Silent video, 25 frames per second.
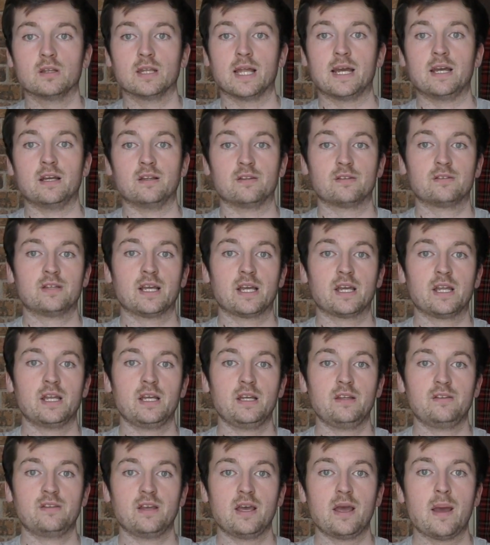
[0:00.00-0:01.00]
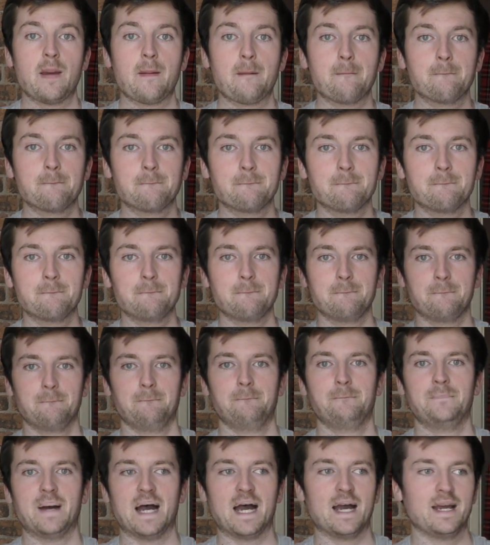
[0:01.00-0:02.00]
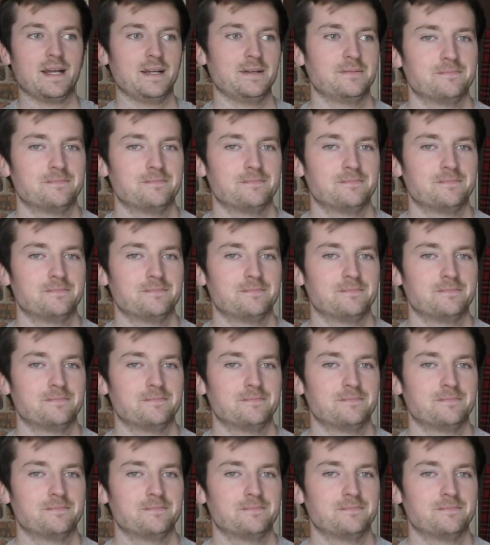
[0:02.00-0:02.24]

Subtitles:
Laters, take it easy, bye.